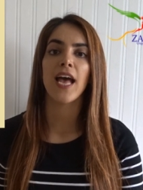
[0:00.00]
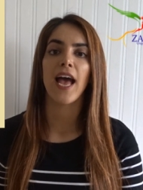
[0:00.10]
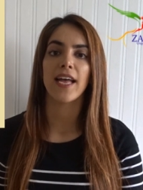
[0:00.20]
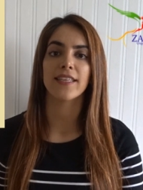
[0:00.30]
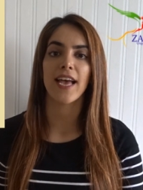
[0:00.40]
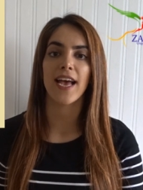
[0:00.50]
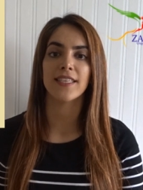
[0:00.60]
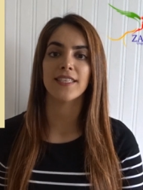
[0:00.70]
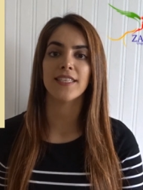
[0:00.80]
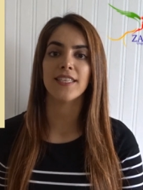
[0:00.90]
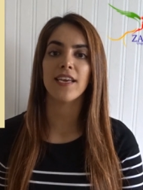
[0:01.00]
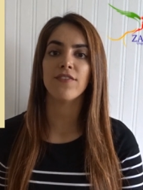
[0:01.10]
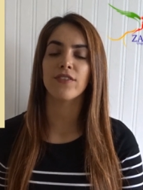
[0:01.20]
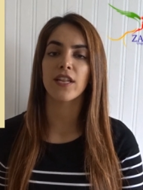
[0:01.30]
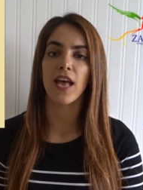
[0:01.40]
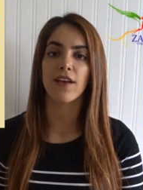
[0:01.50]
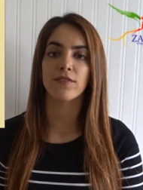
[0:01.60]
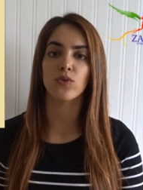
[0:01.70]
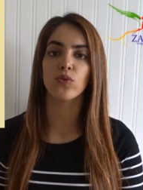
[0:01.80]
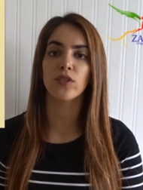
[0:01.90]
and has saved lives
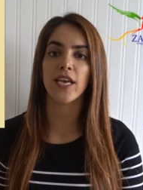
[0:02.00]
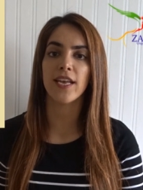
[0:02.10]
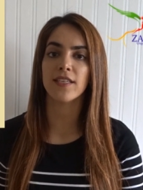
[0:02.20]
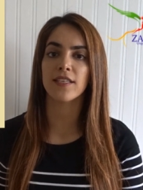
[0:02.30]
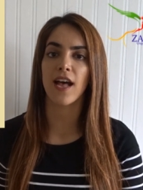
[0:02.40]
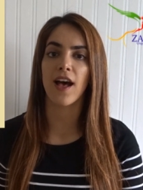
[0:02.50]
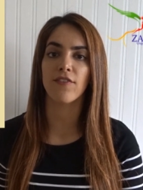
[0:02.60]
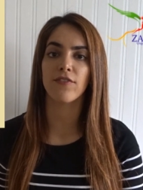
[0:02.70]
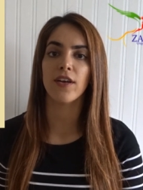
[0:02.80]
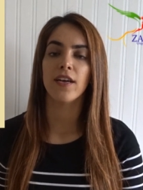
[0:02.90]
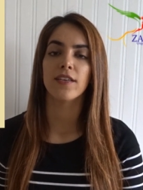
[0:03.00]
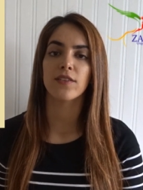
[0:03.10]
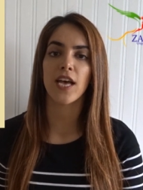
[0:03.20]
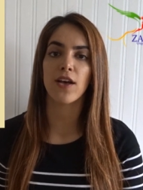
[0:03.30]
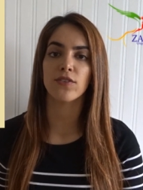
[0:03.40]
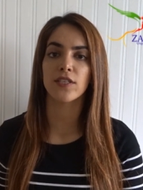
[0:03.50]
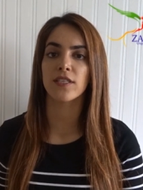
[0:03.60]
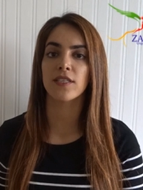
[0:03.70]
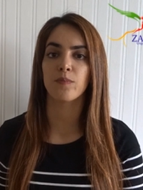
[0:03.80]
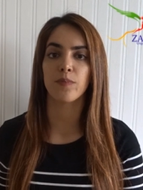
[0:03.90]
to tens of
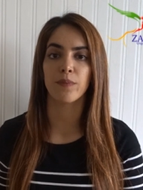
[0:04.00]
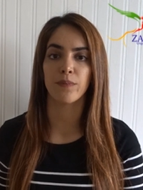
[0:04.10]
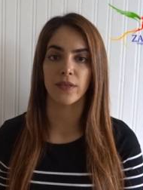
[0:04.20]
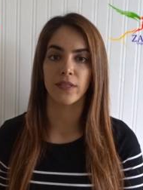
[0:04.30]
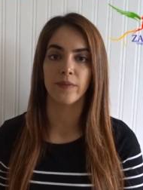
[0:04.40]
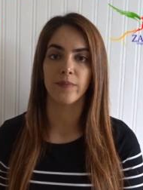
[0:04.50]
thousands of people.